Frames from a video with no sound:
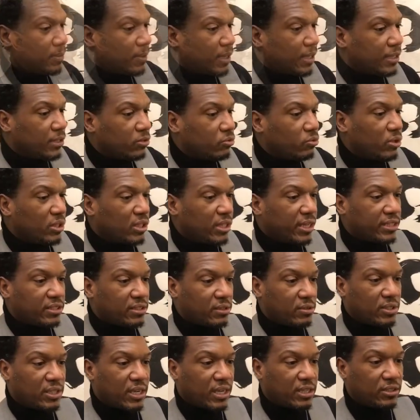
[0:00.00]
I didn't realize
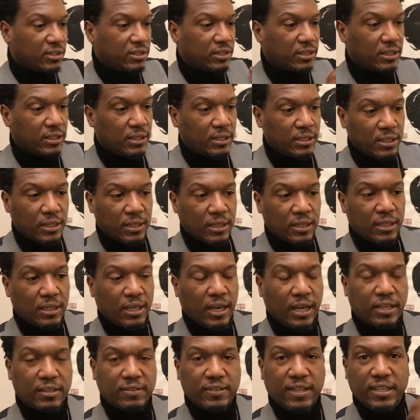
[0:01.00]
I was actually
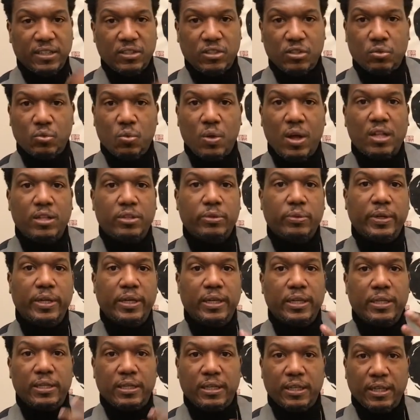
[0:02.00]
kind of like
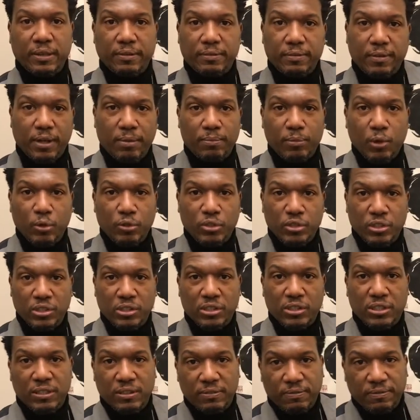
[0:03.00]
swallowing
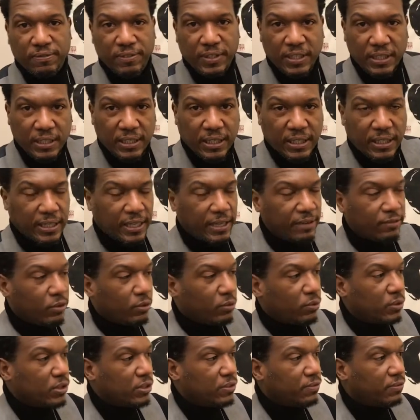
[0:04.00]
emotions and feeling
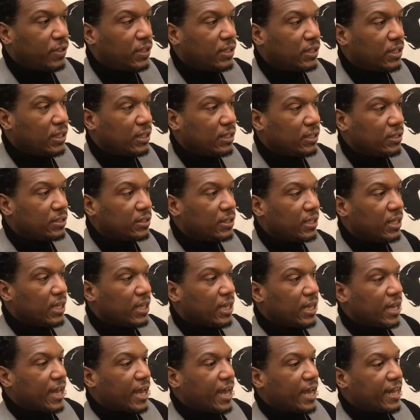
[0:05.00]
everyone's feelings,
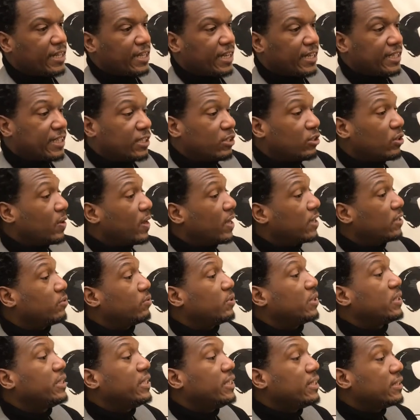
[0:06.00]
and I didn't know how to
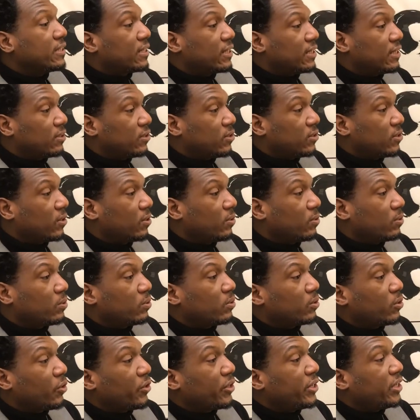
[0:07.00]
release it. And so
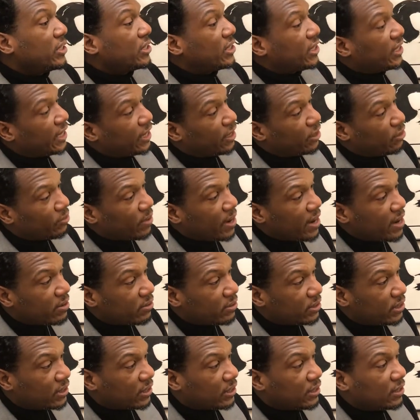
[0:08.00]
learning to get
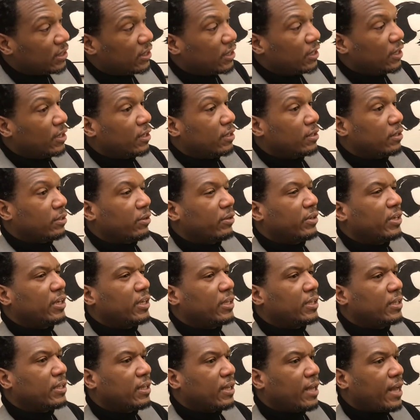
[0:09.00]
grounded,
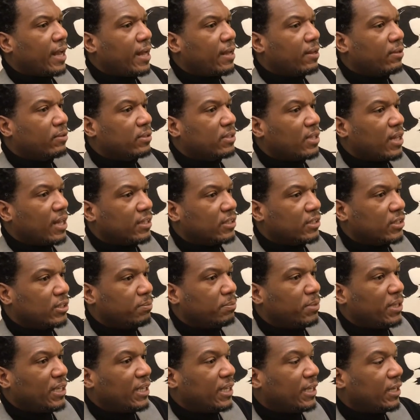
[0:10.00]
learning how not to
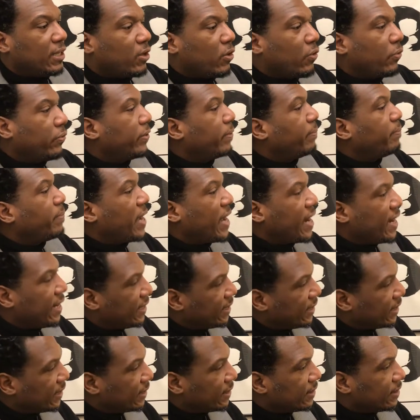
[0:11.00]
be
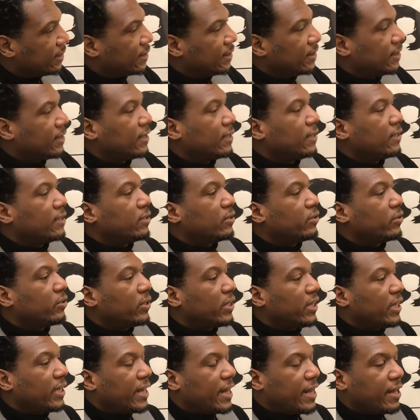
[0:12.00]
codependent,
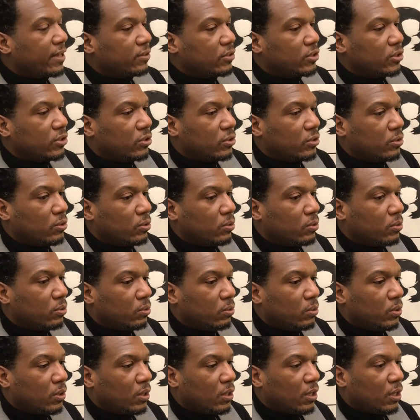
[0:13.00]
learning how
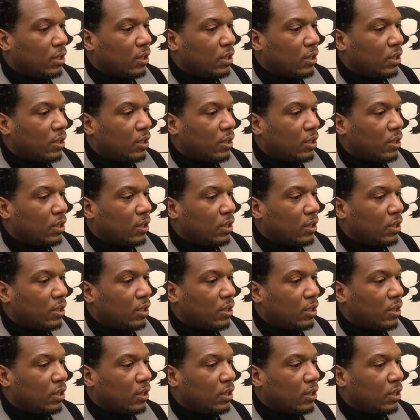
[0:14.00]
to